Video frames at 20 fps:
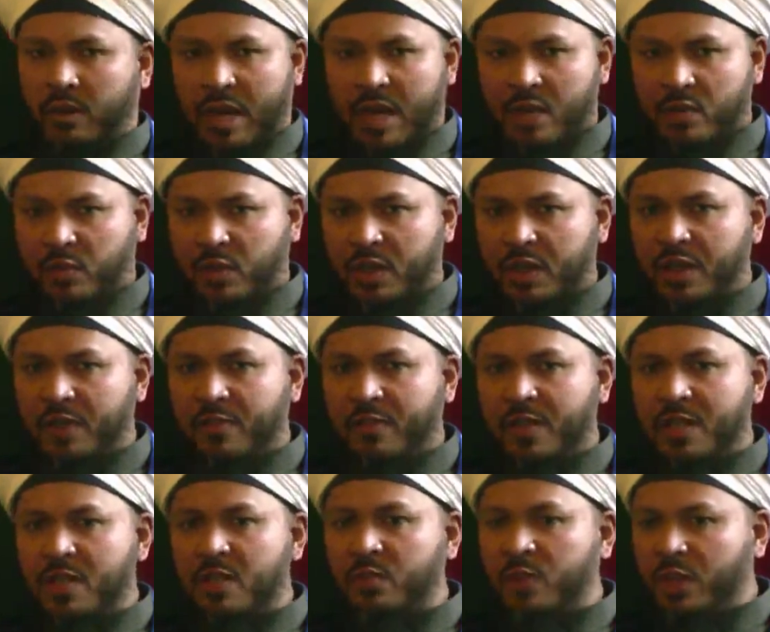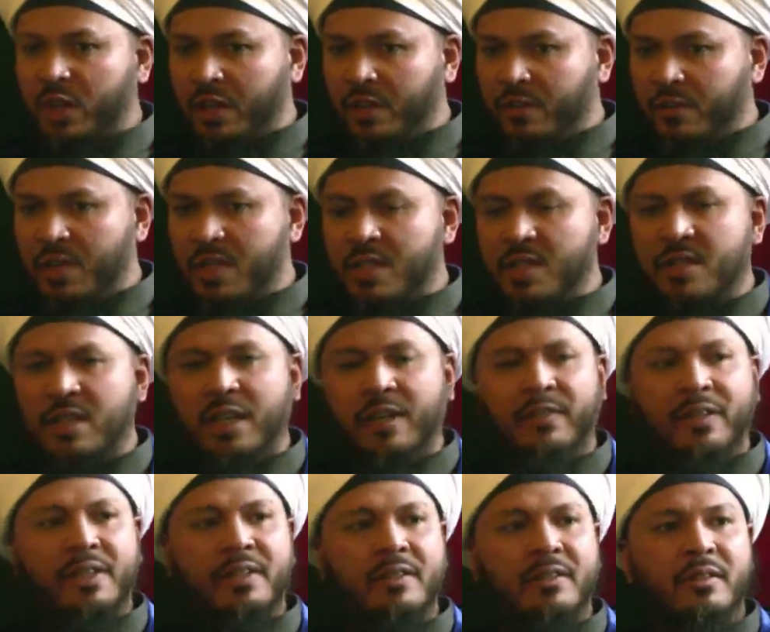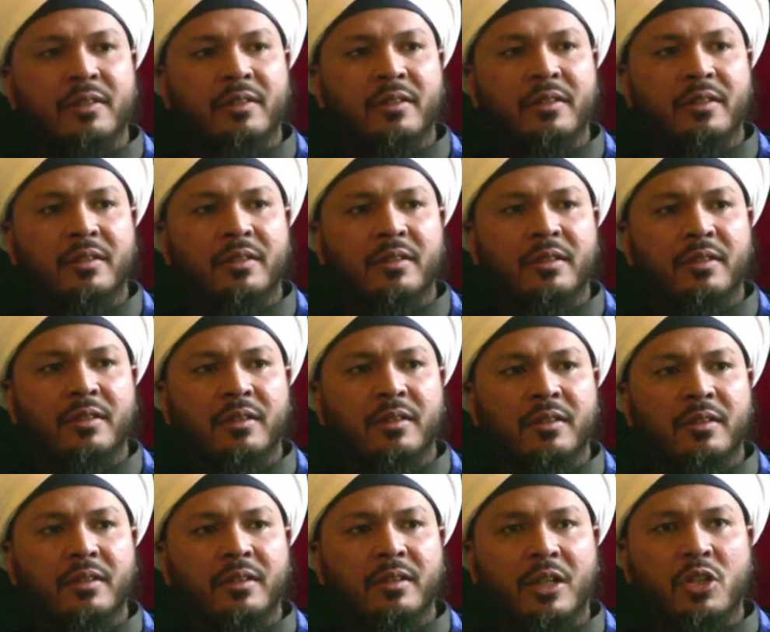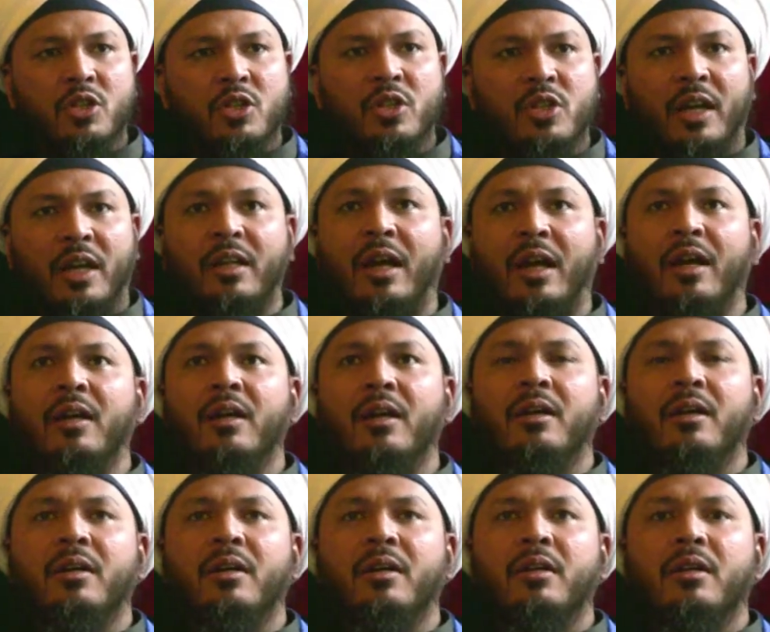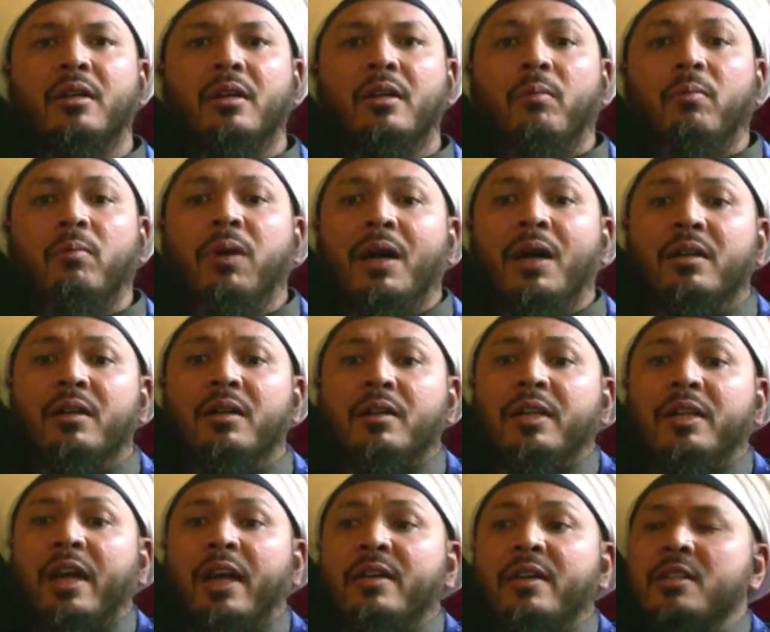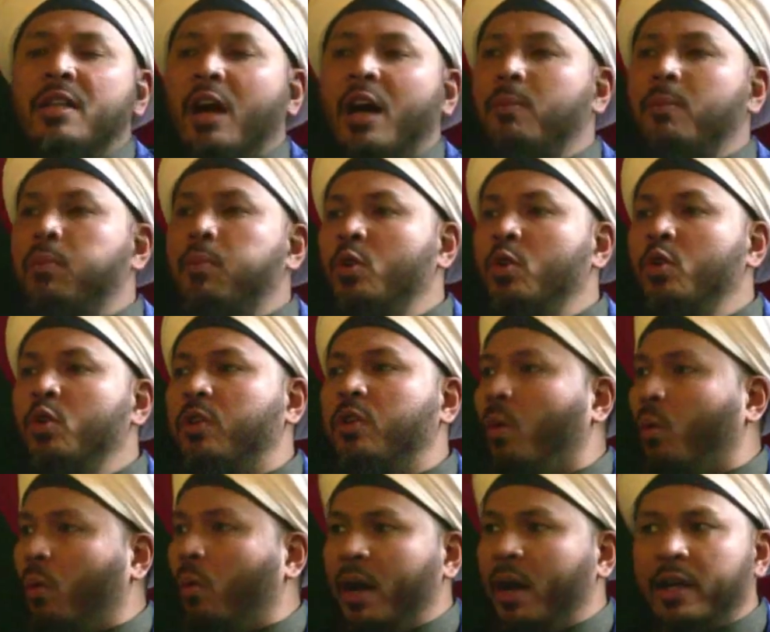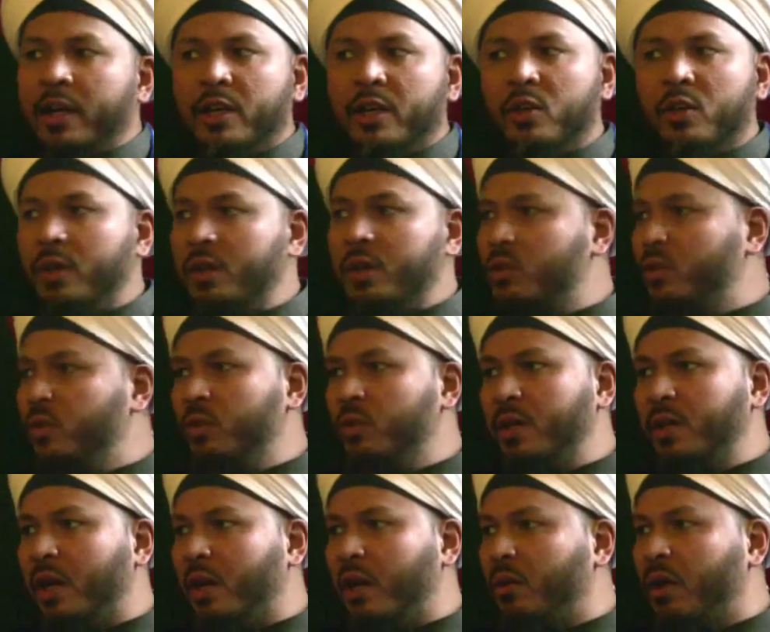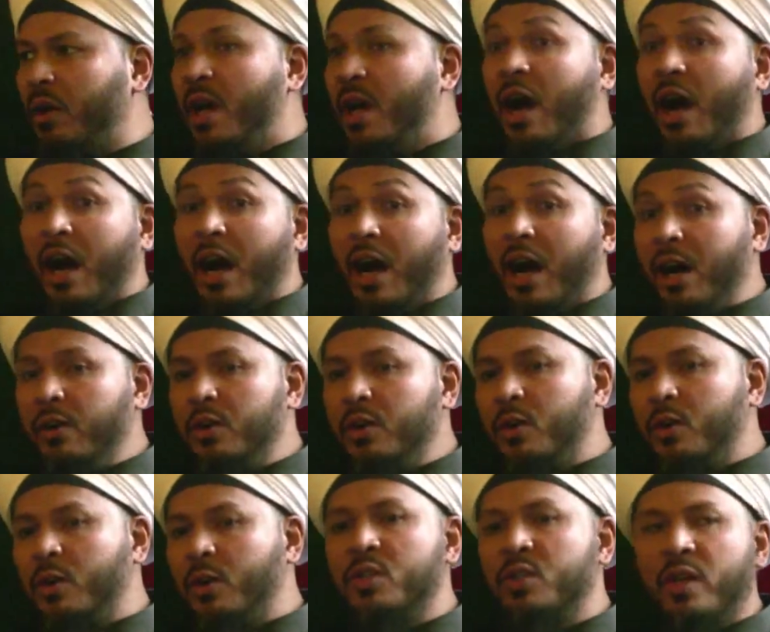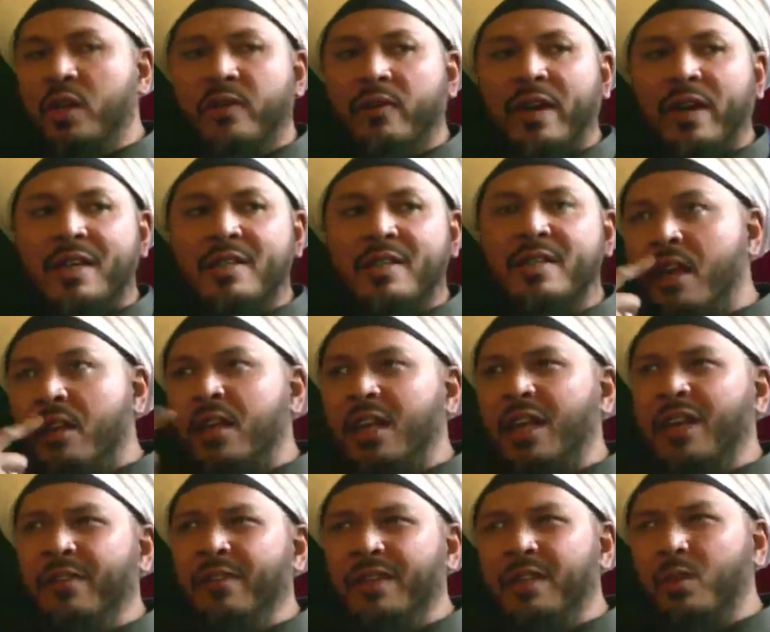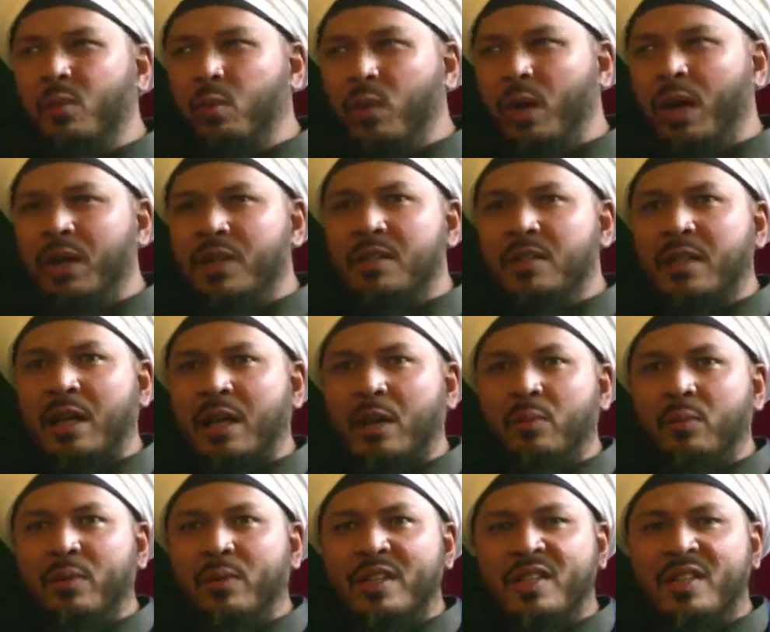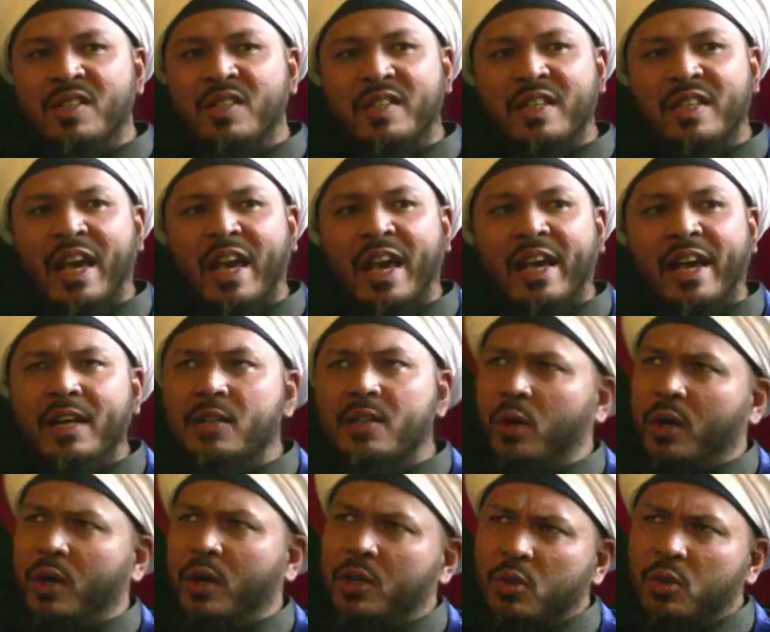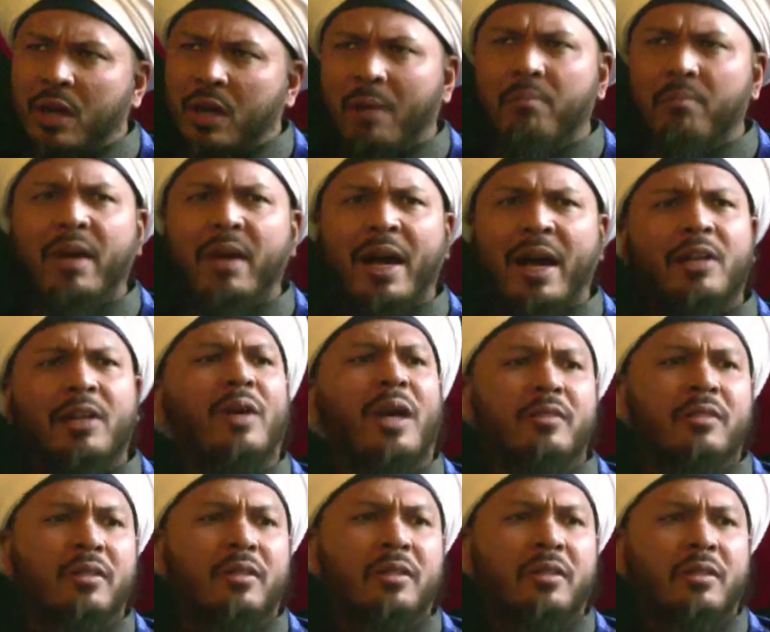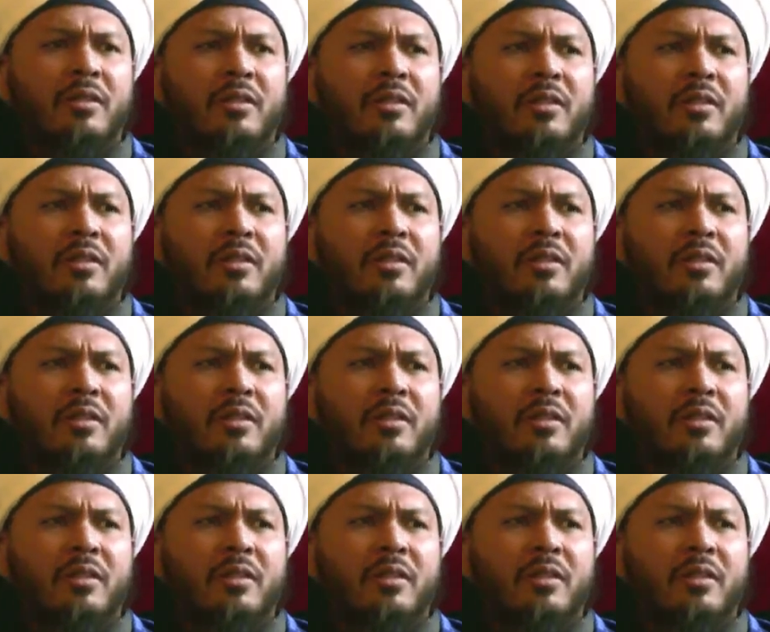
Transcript: You ask forgiveness, forgiveness is given. Insha'Allah. But there is now proof. What are you going to do now? How are you going to erase that? Even the words that we say is going to come back to us.